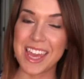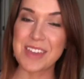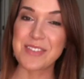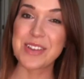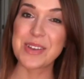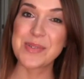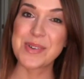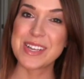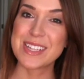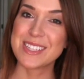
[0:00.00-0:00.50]
Hey
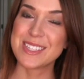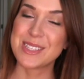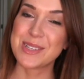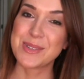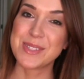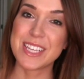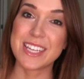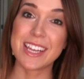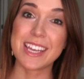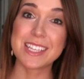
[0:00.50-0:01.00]
everyone,
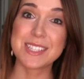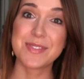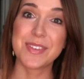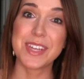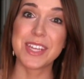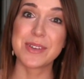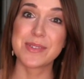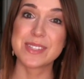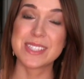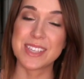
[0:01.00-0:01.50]
so today's
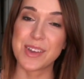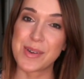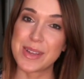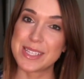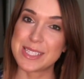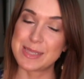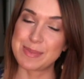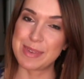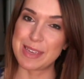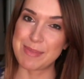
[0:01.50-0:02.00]
video is
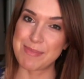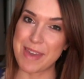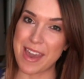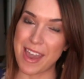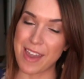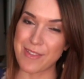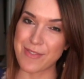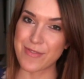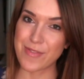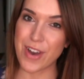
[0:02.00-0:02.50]
going to be
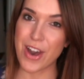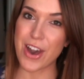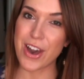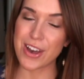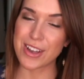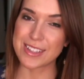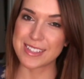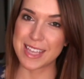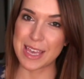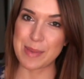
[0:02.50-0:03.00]
my
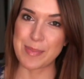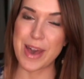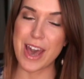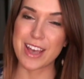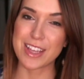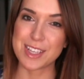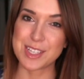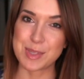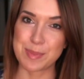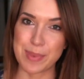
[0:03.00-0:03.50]
fall nail
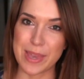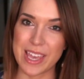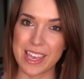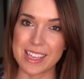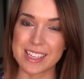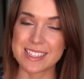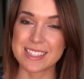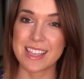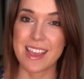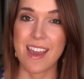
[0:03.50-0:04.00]
polish
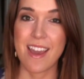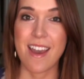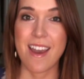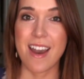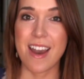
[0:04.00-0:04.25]
picks.